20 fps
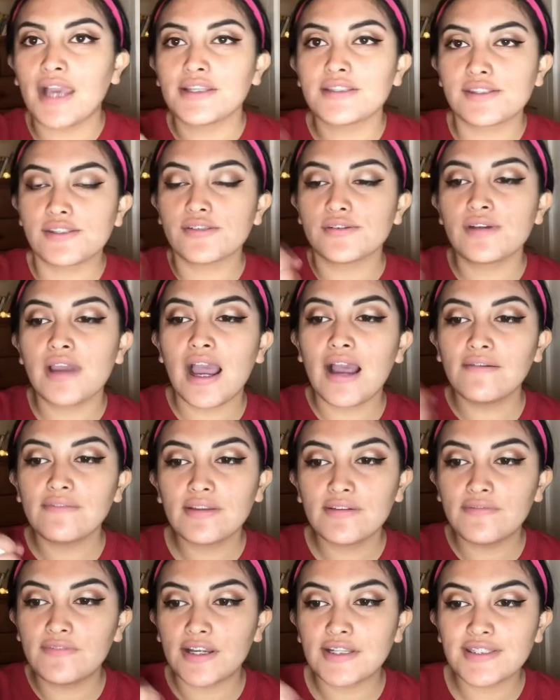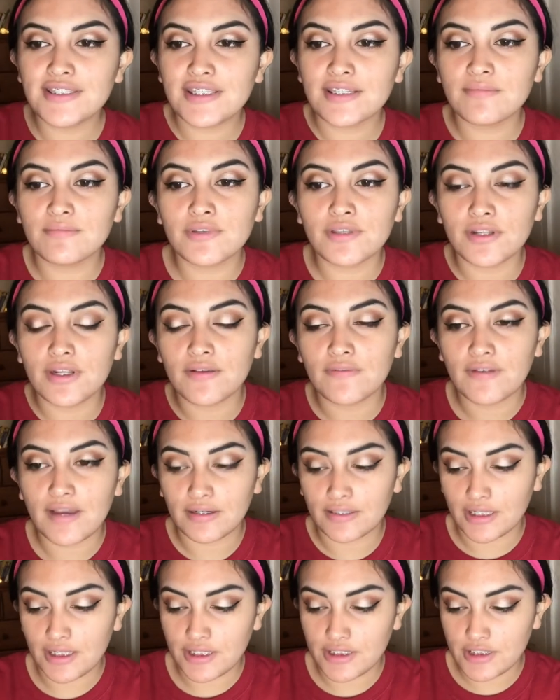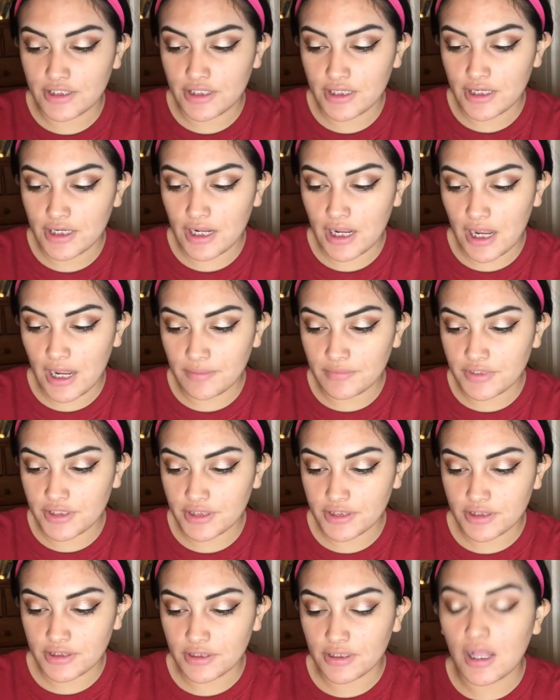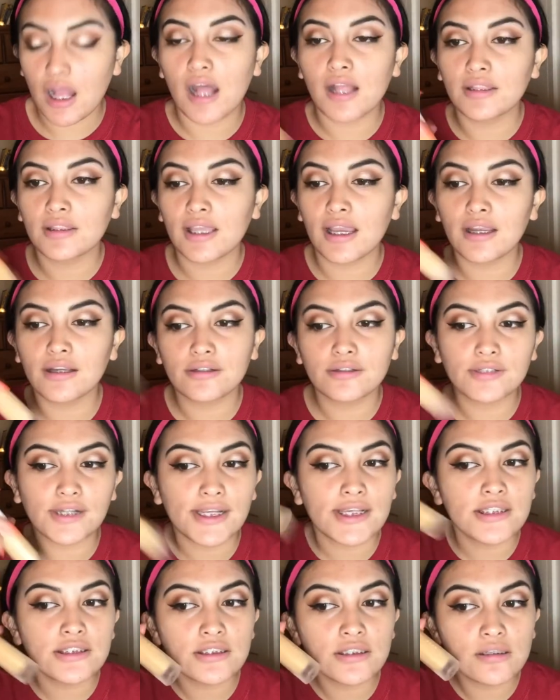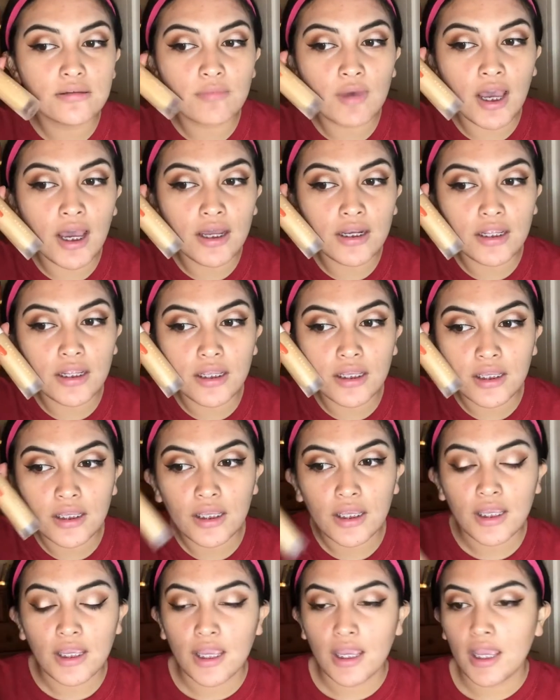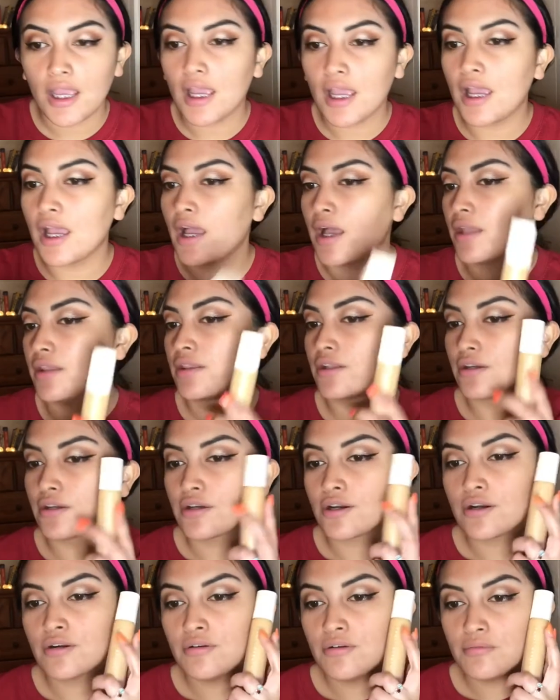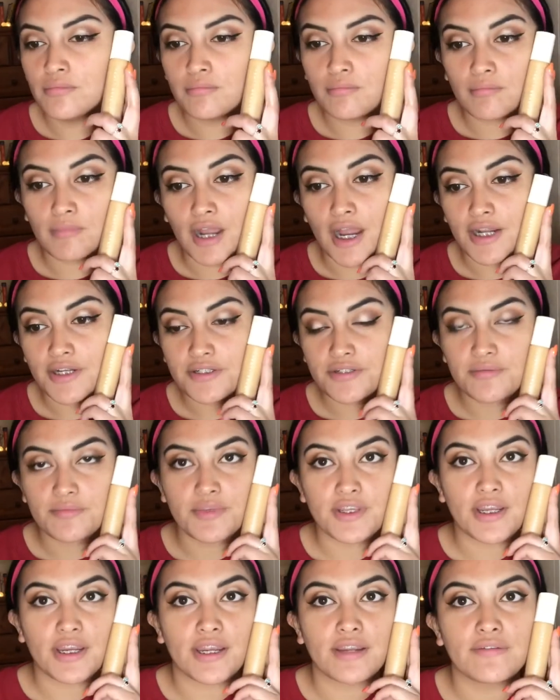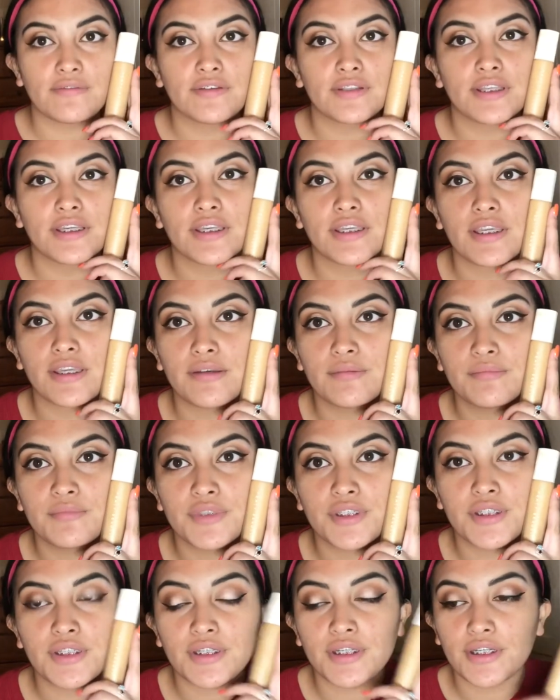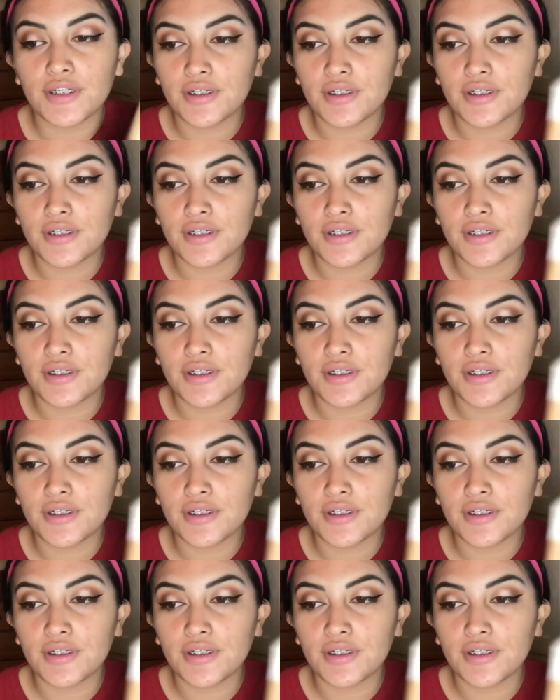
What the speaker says: I do have the Fenty Beauty foundation. I'm just not that crazy about it, and the girl who matched me, I feel like, gave me